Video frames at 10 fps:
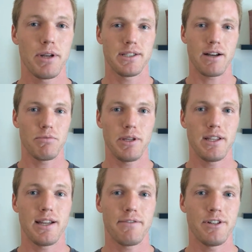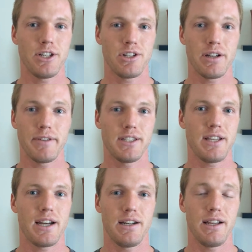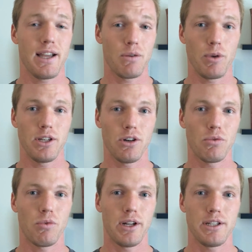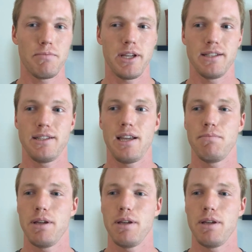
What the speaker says: Because that would be the definition of insanity, and we don't want to be insane